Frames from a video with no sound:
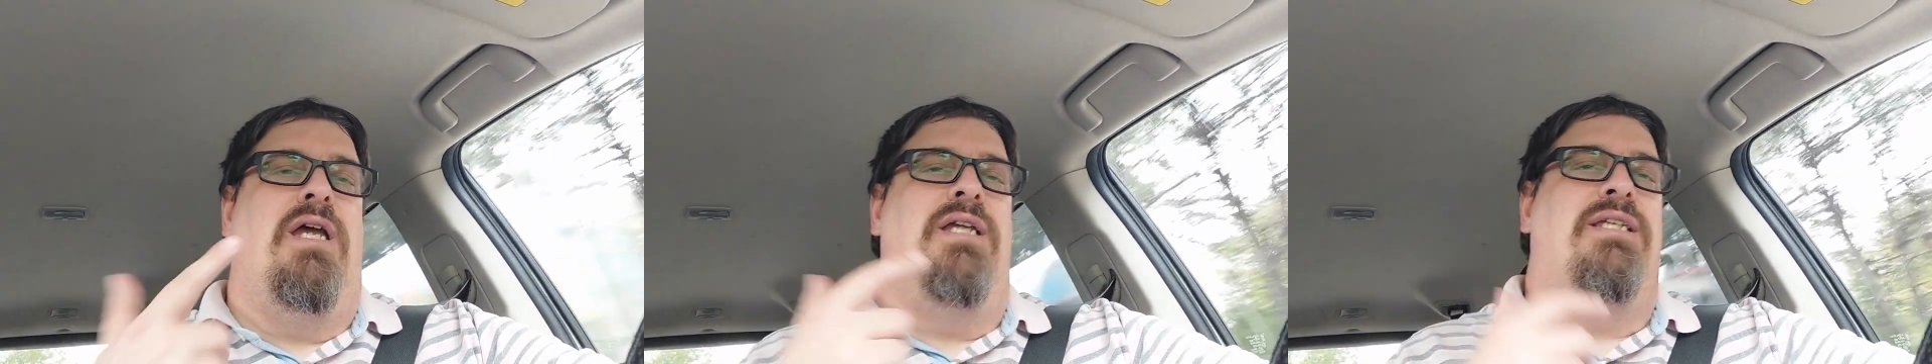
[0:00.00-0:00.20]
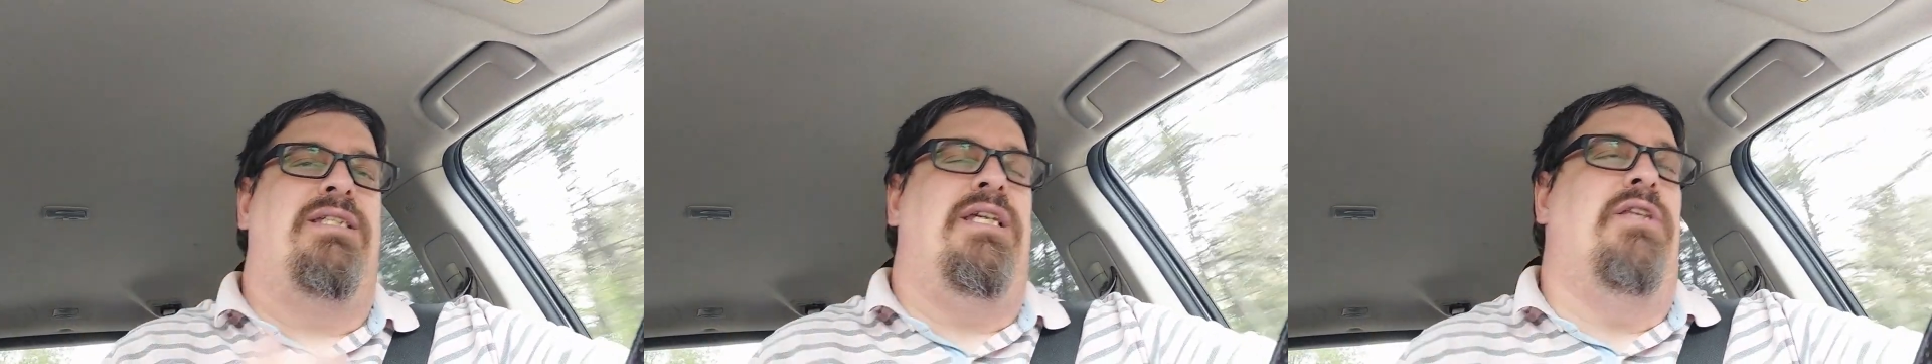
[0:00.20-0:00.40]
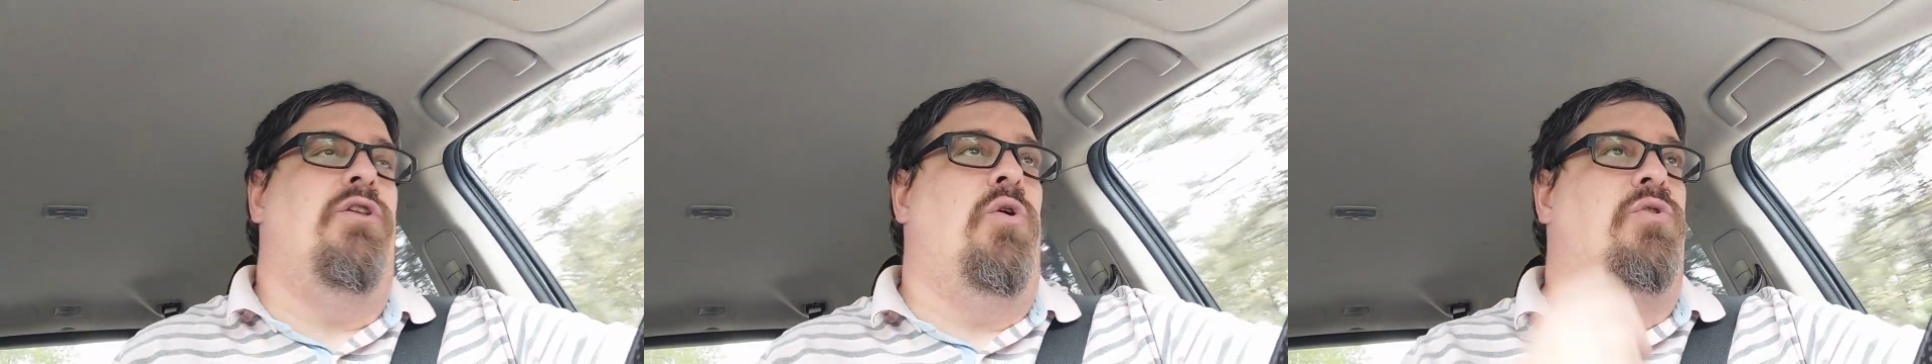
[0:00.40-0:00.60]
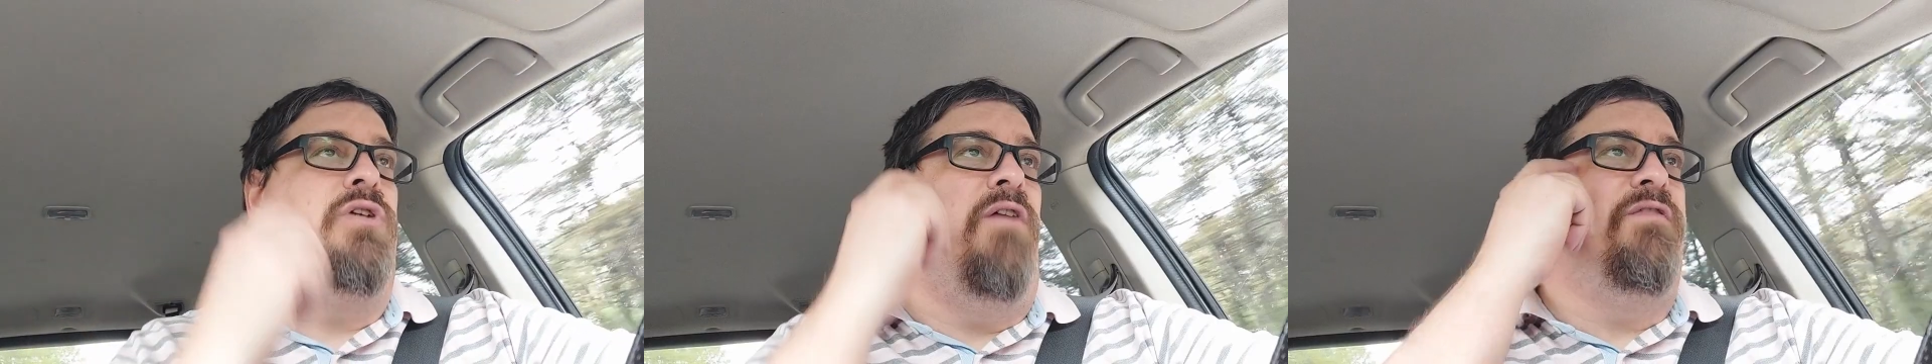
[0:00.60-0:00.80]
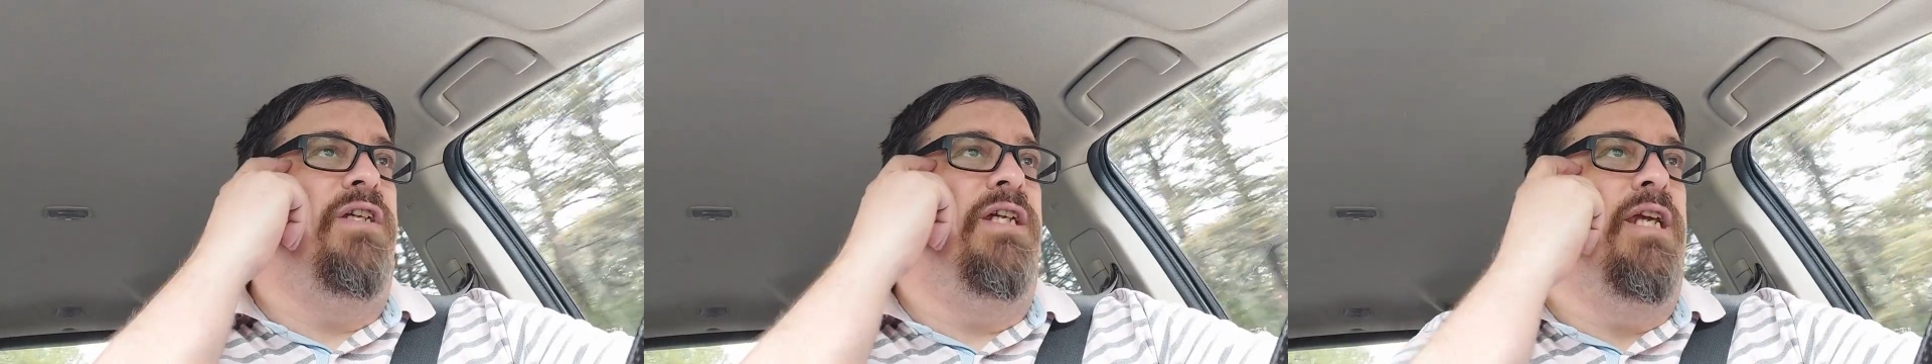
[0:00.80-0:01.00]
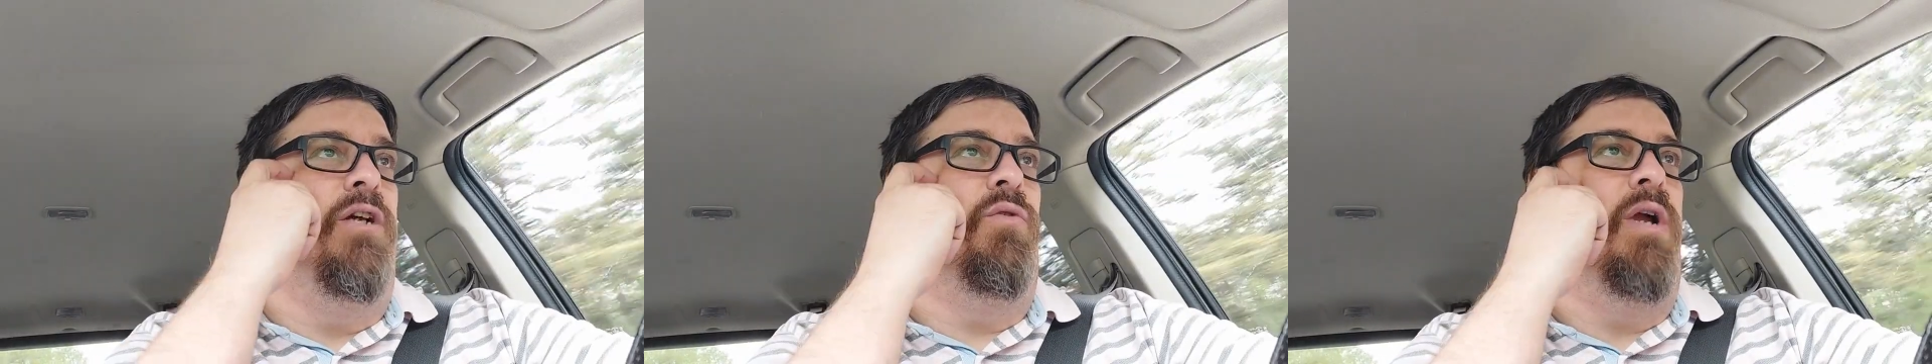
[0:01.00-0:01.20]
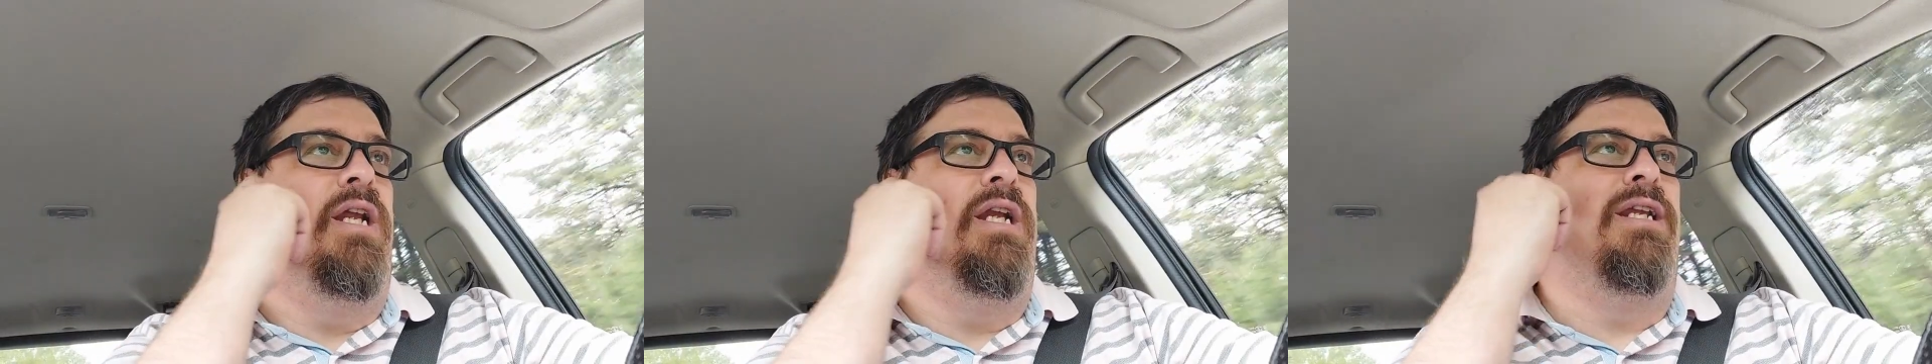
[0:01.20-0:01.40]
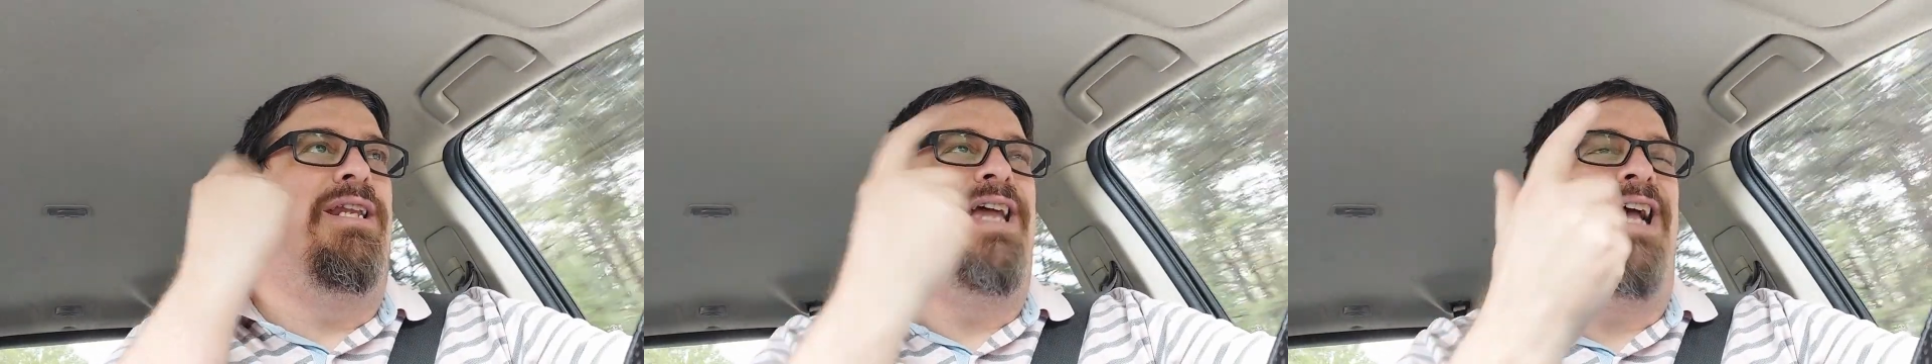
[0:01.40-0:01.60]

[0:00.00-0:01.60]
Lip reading: send those off to get graded.